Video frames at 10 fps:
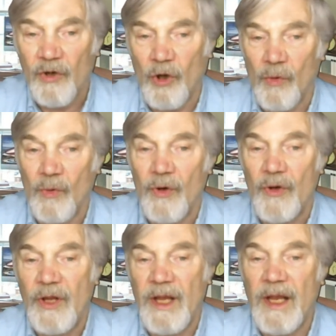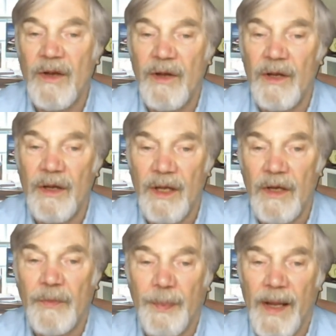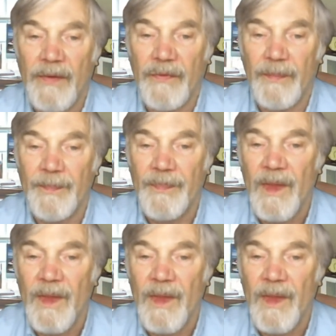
told the Indian Express.